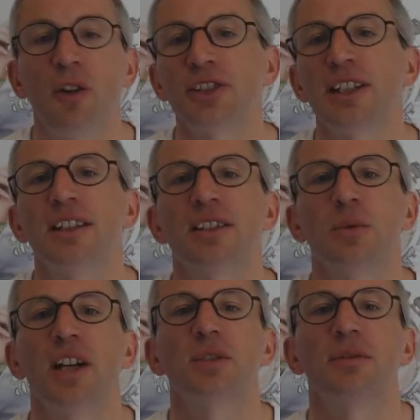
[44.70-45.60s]
Offsetting is
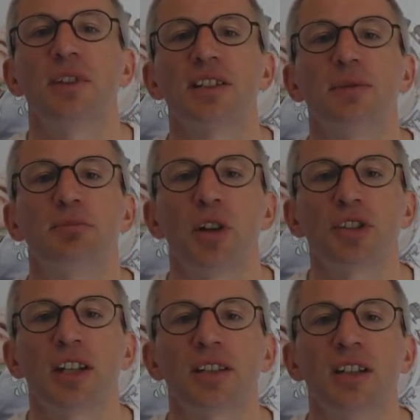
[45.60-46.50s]
a way to invest in
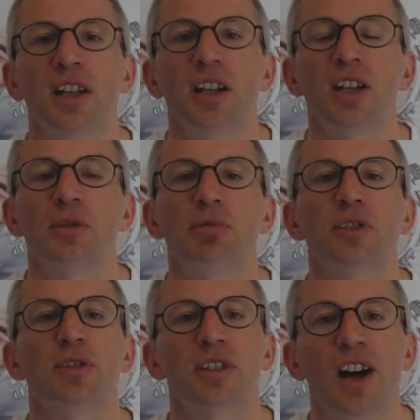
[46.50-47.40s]
projects that
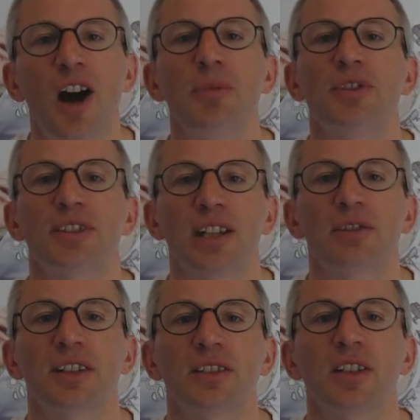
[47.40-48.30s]
produce carbon
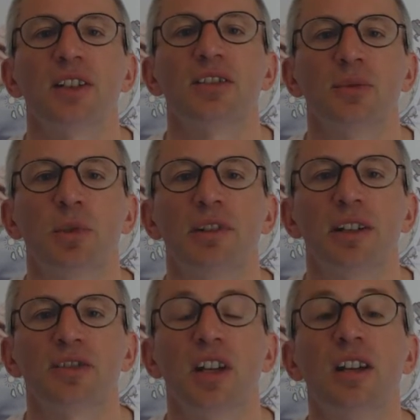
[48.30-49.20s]
savings somewhere
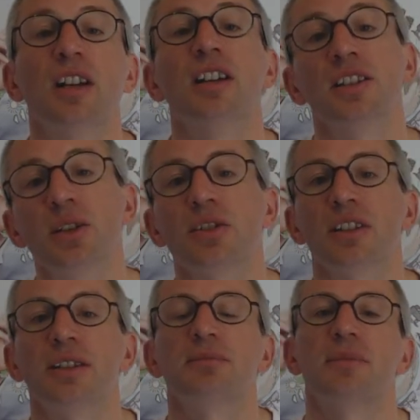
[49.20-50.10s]
else,
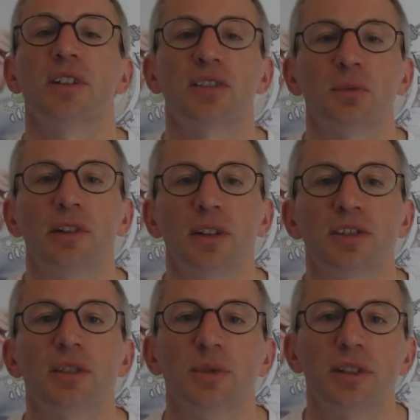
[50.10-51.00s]
usually in somewhere
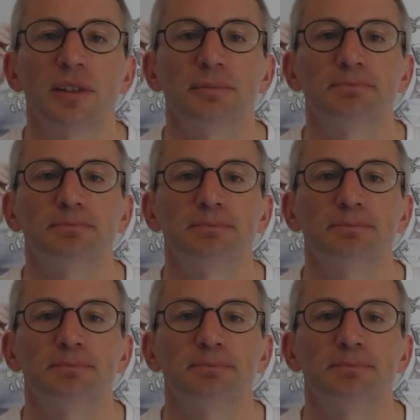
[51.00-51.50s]
else in the world.